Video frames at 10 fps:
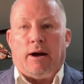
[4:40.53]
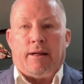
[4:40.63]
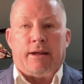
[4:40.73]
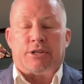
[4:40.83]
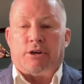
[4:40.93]

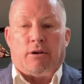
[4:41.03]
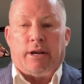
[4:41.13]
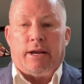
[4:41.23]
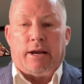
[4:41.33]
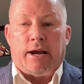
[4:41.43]
He's
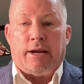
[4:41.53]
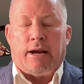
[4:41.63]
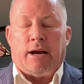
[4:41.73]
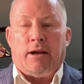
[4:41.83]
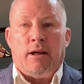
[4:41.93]
certainly
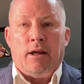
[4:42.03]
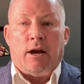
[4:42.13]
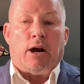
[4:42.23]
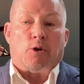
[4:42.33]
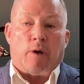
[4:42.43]

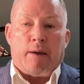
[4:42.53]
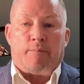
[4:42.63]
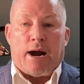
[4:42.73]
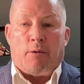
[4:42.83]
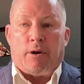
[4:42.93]
a great
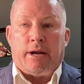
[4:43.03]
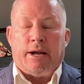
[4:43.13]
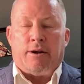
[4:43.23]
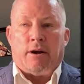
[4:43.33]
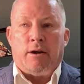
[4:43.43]
power
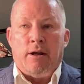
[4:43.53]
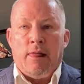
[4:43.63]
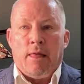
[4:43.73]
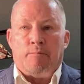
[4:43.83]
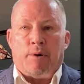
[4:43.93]
hitter,
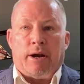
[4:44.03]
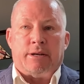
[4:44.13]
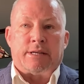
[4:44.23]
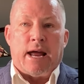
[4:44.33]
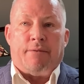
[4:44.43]
but
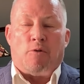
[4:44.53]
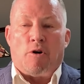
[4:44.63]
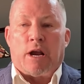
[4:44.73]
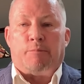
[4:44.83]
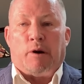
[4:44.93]
it's kind of
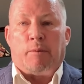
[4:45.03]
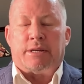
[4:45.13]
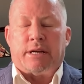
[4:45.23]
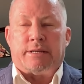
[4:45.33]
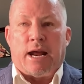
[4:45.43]
woken up
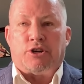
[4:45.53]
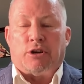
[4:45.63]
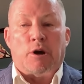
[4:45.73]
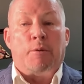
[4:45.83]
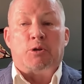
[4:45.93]
everybody's
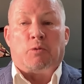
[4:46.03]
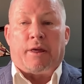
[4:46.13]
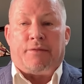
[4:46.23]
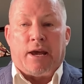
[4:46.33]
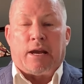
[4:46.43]
attention. Nobody's
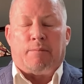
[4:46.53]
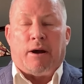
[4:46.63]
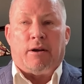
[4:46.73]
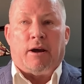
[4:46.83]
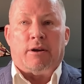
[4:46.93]
really thinking
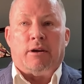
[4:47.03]
about